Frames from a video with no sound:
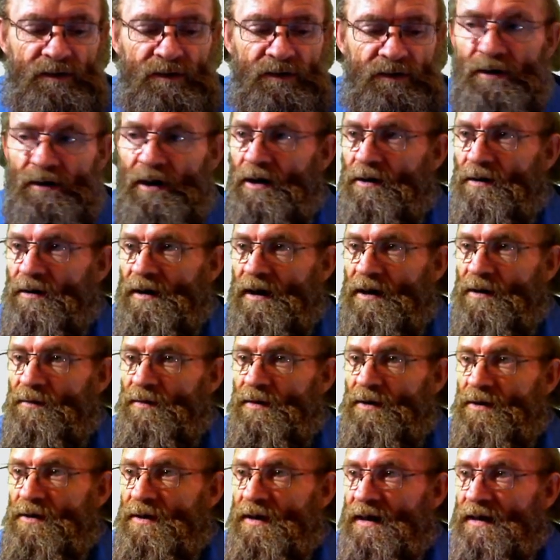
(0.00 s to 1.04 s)
go and have a
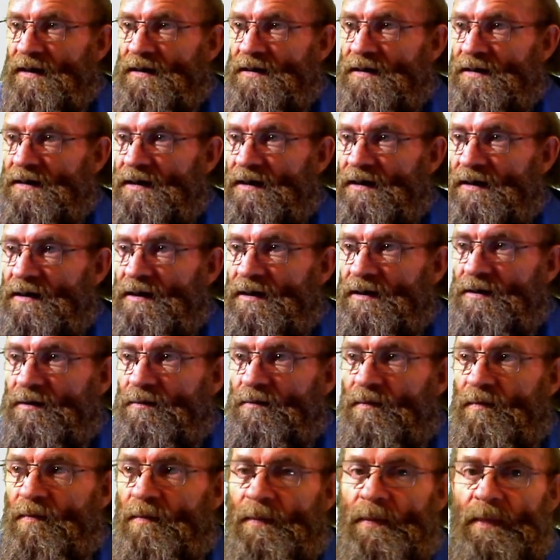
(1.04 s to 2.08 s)
look at
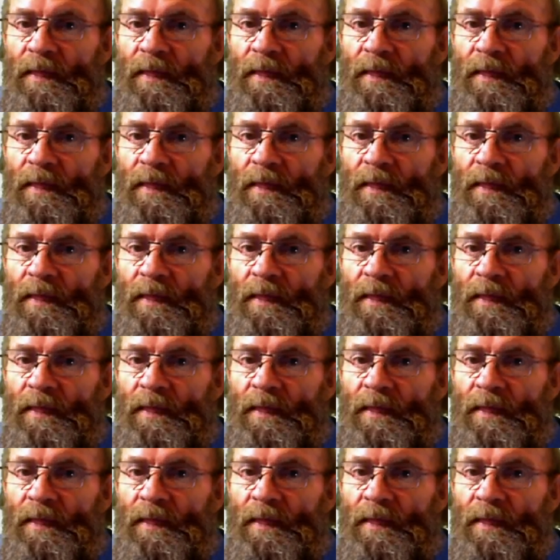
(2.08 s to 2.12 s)
some